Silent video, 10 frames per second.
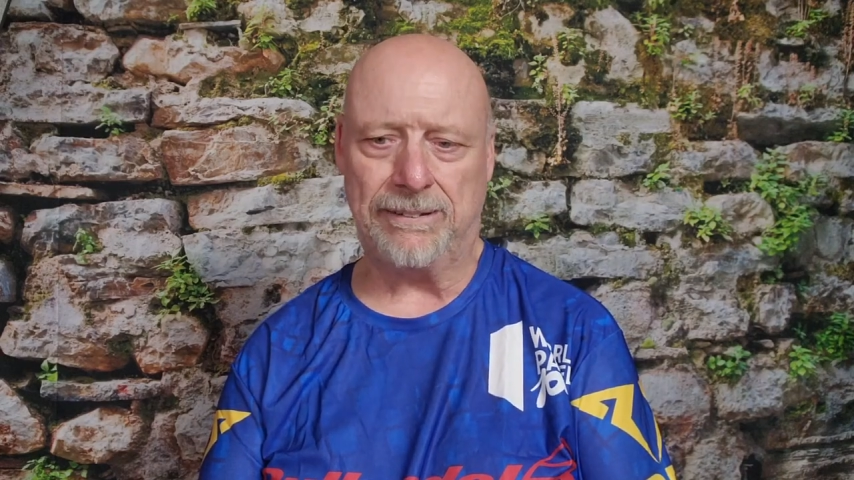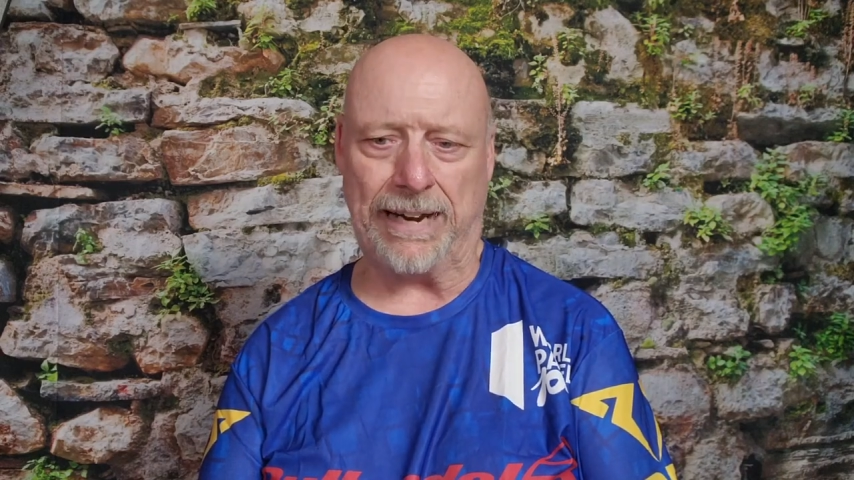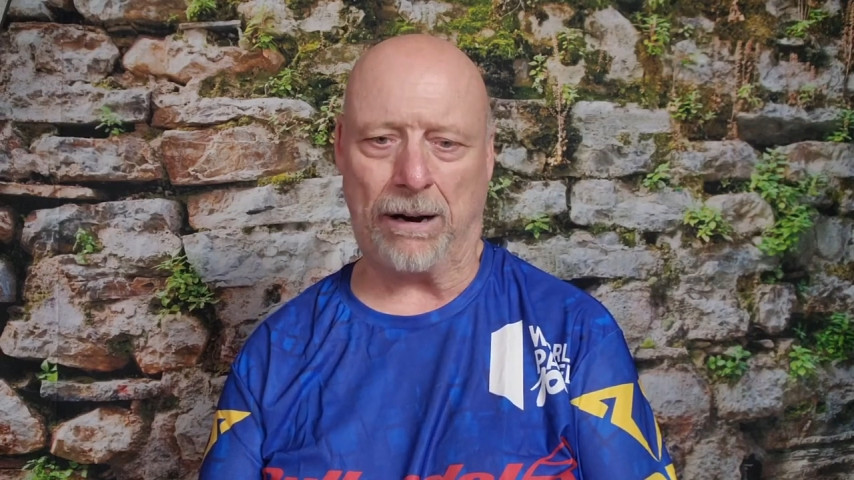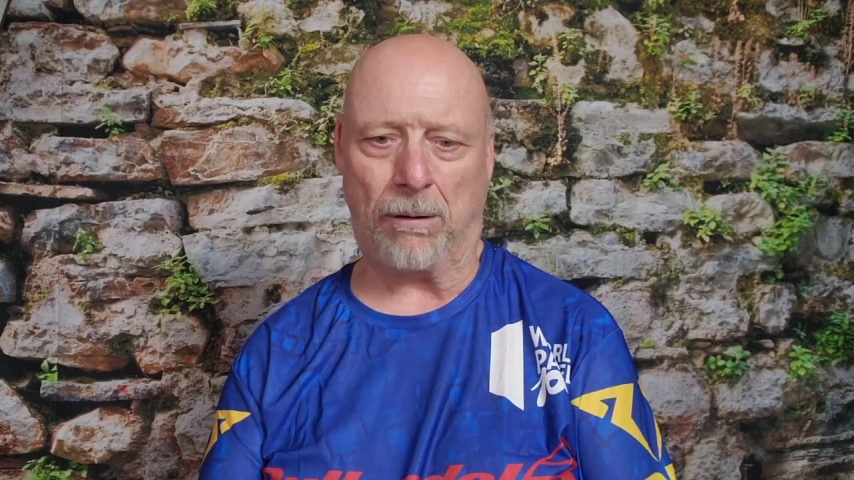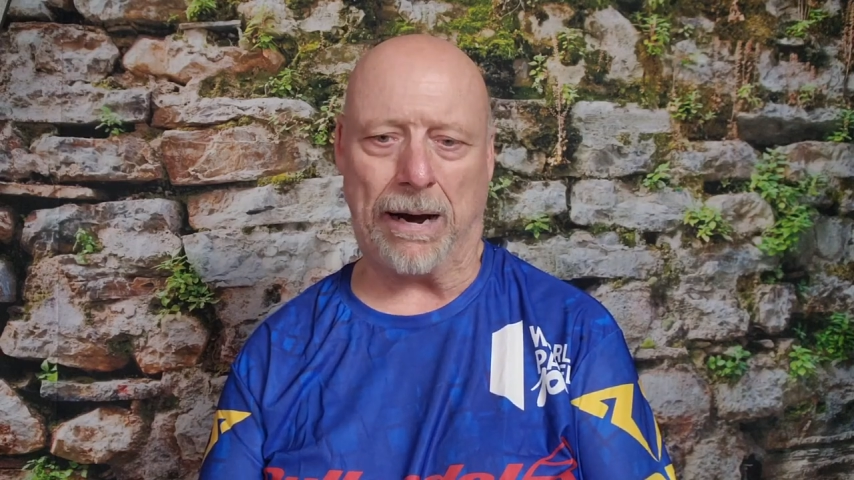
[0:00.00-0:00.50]

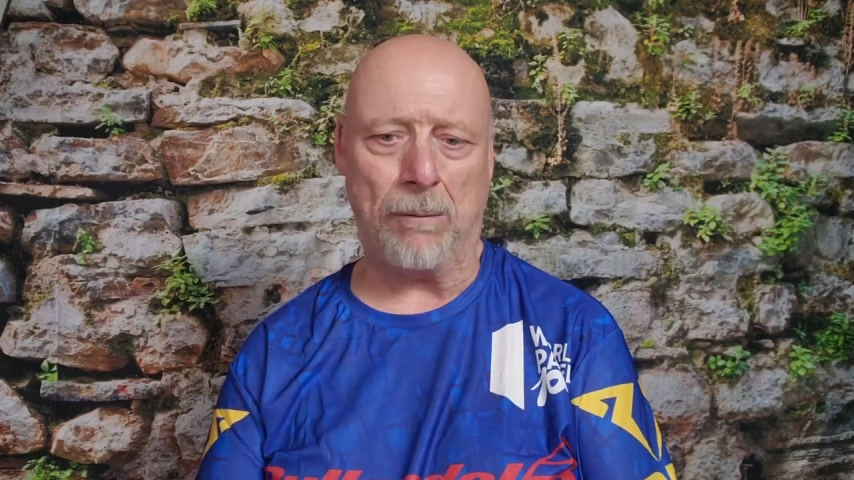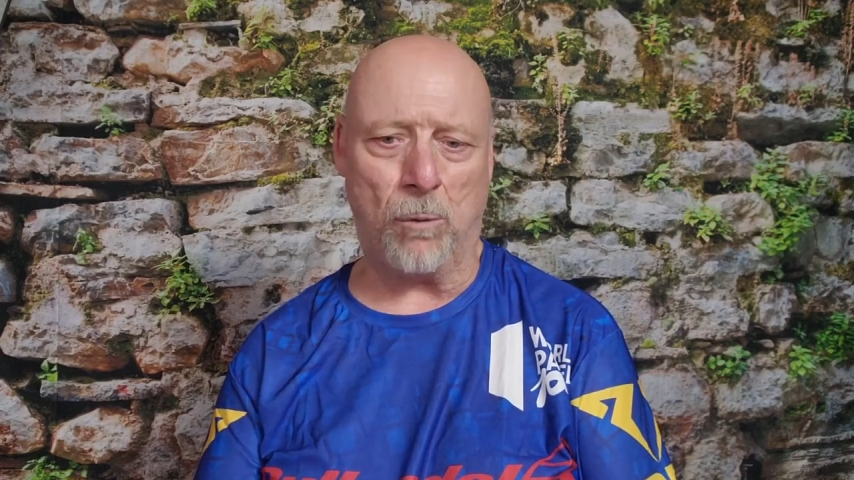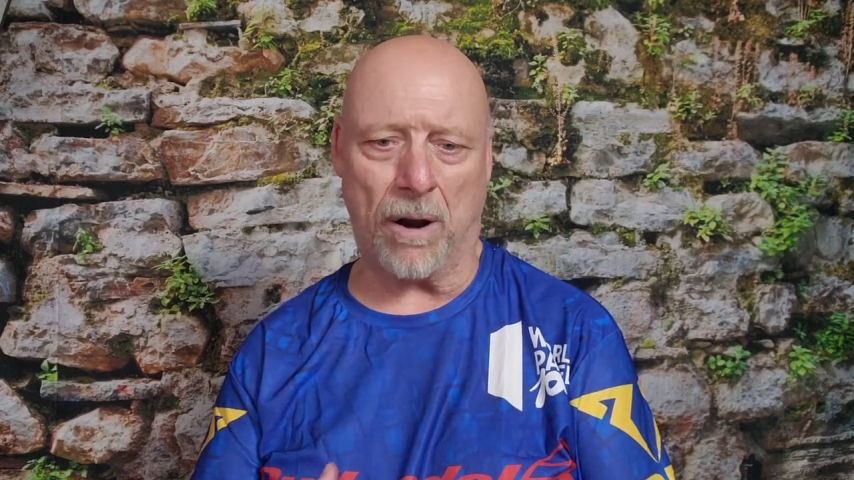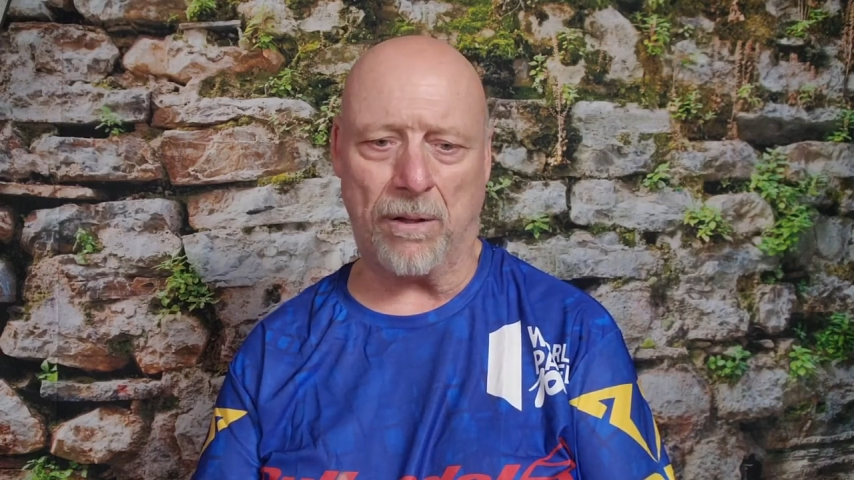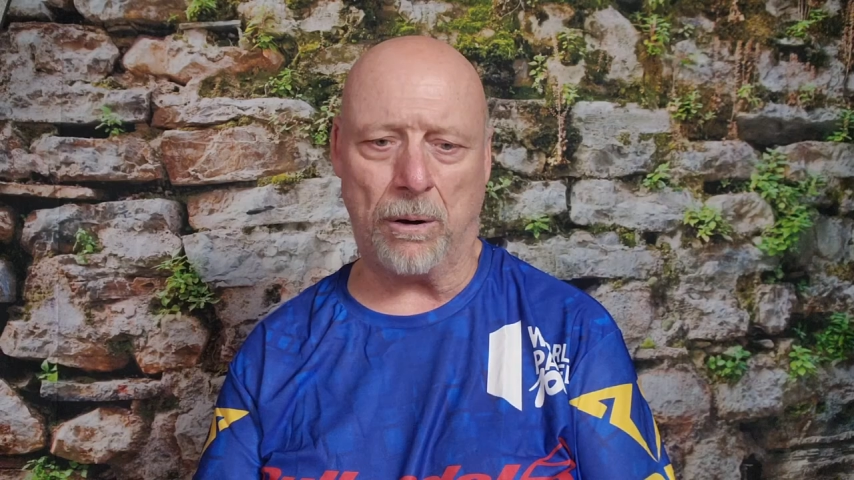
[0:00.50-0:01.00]
Now, I'm
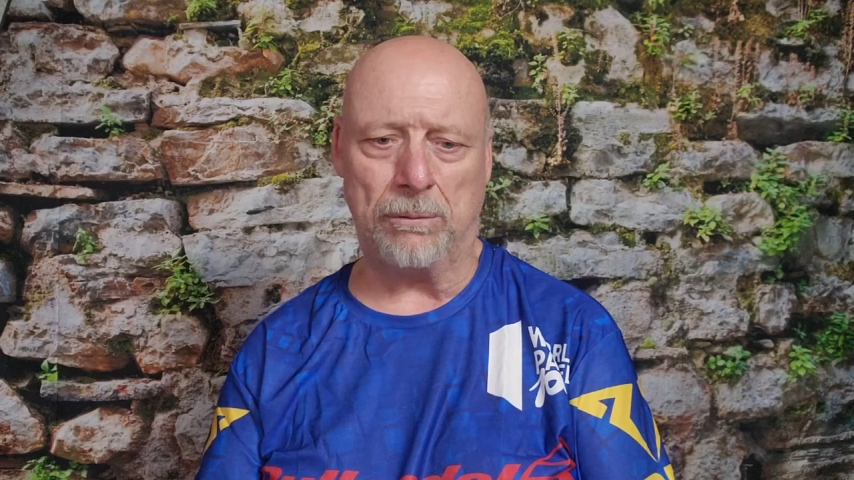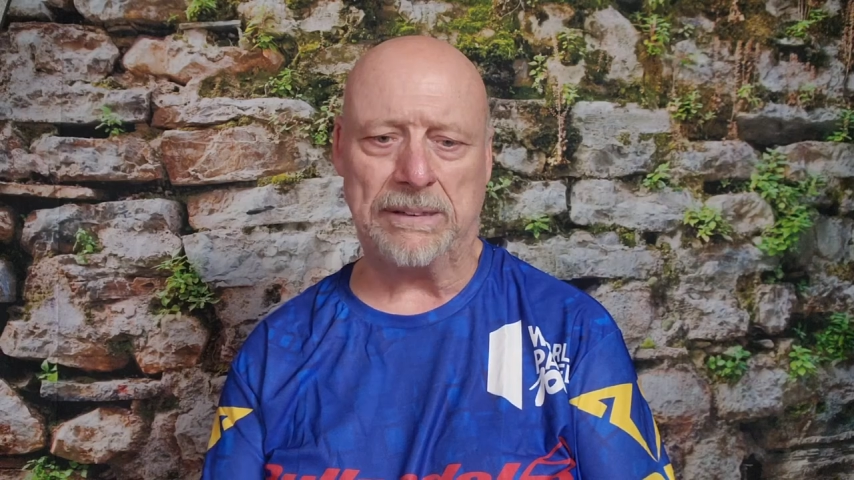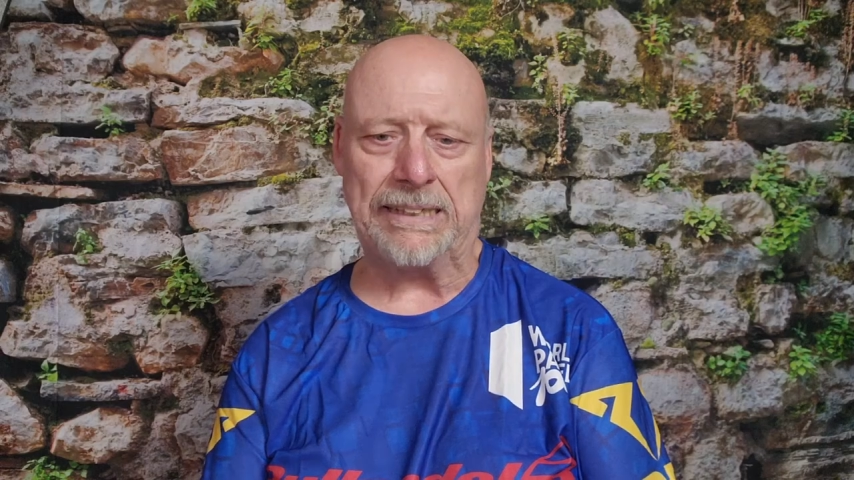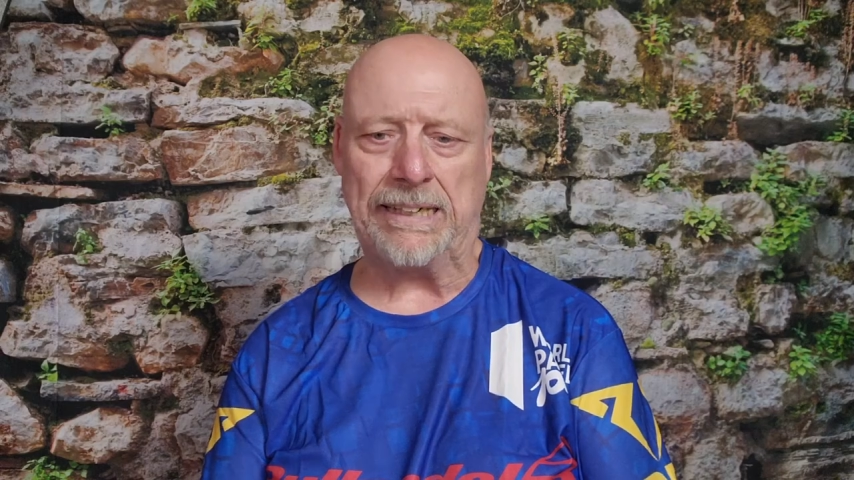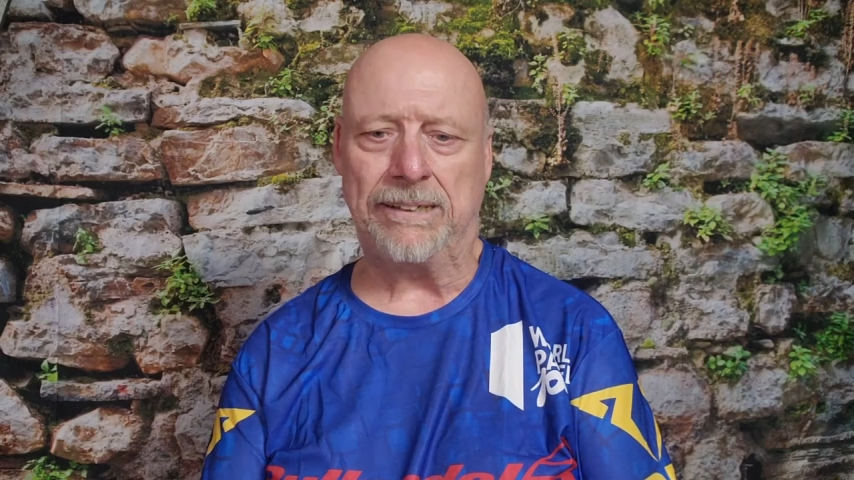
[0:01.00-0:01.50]
one of
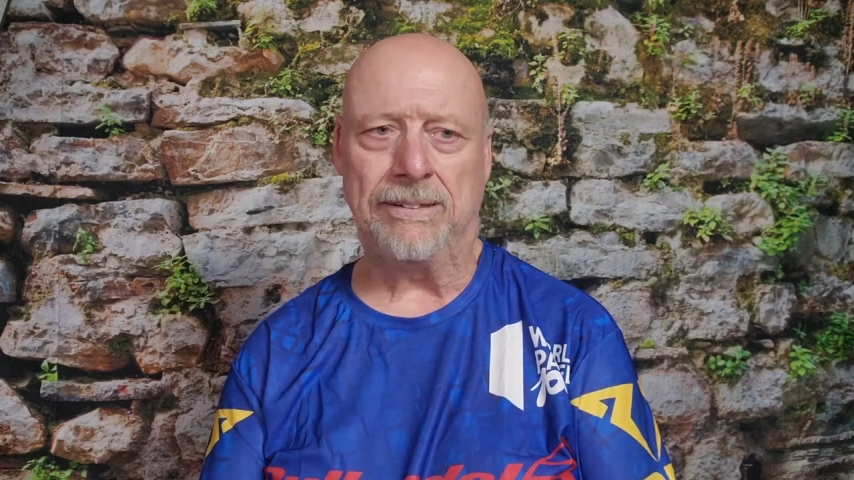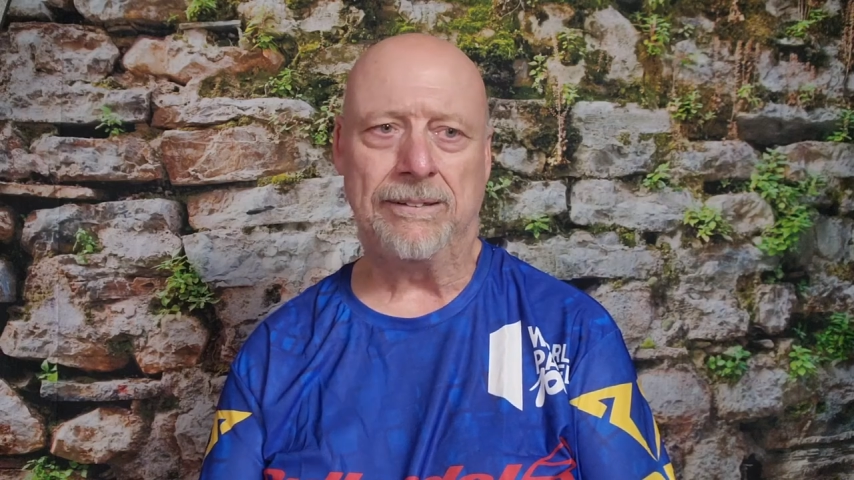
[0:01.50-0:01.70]
those that